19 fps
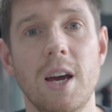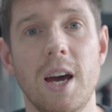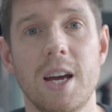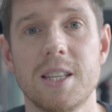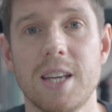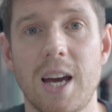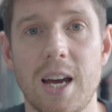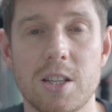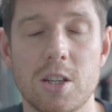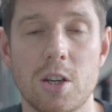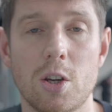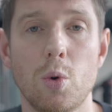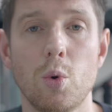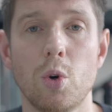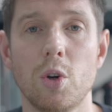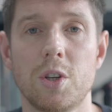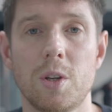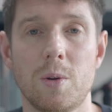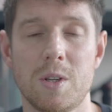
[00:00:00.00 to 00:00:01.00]
a
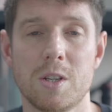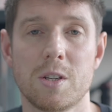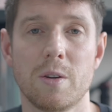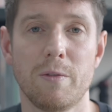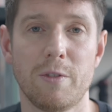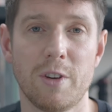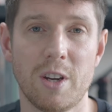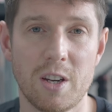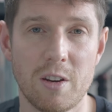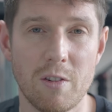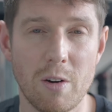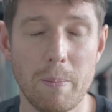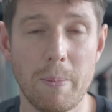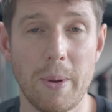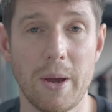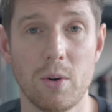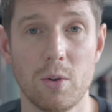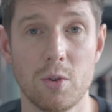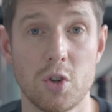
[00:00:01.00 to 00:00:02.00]
tattoo or doing something and you're a
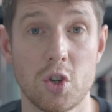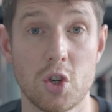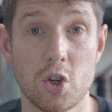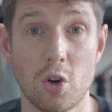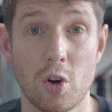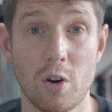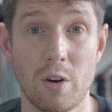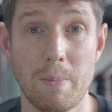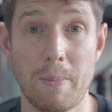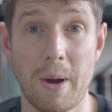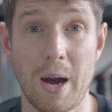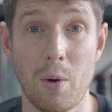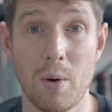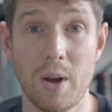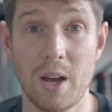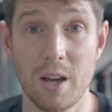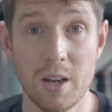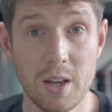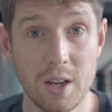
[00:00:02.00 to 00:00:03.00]
bit unsure about
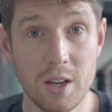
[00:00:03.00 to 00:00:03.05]
it,